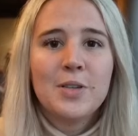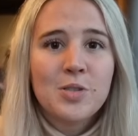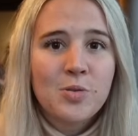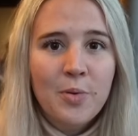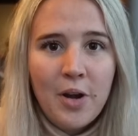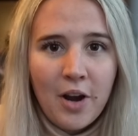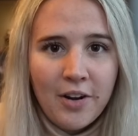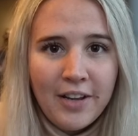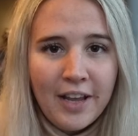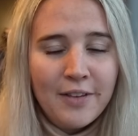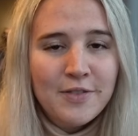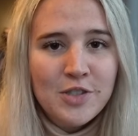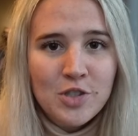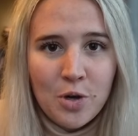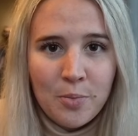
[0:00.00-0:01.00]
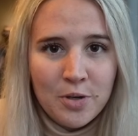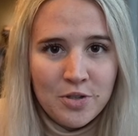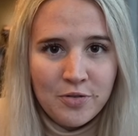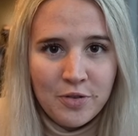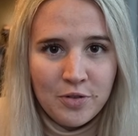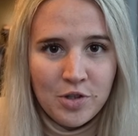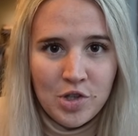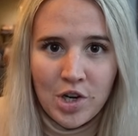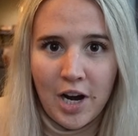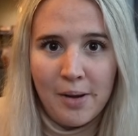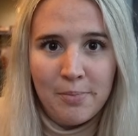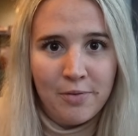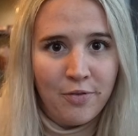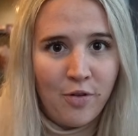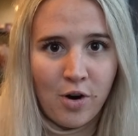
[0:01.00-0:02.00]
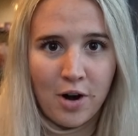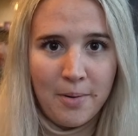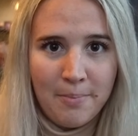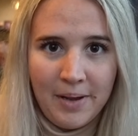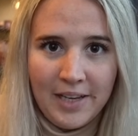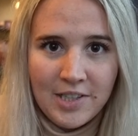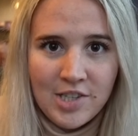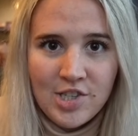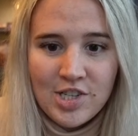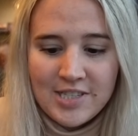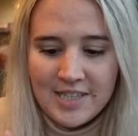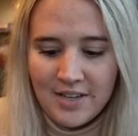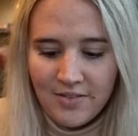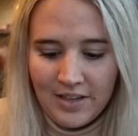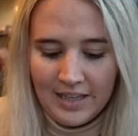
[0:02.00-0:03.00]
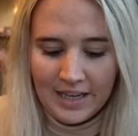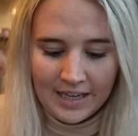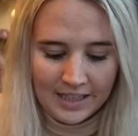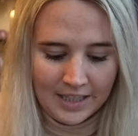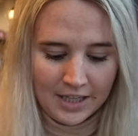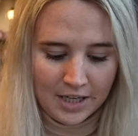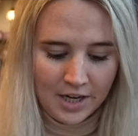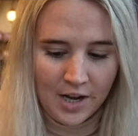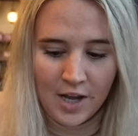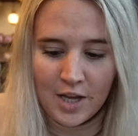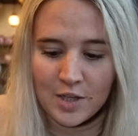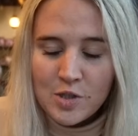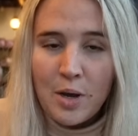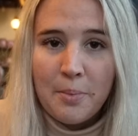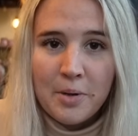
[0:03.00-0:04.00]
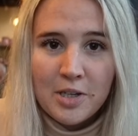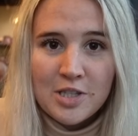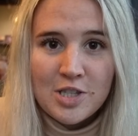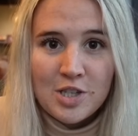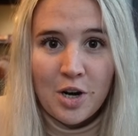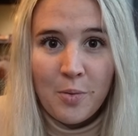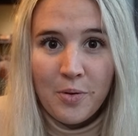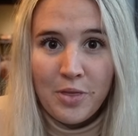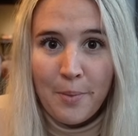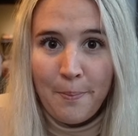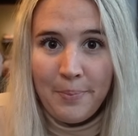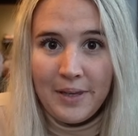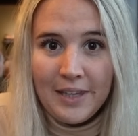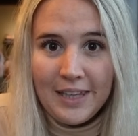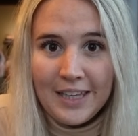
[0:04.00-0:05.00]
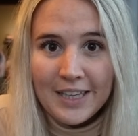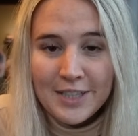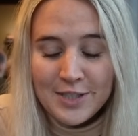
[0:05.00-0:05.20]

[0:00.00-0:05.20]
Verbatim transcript: So we already have so much food to try before our main dishes even get here. So I'm gonna start with the pea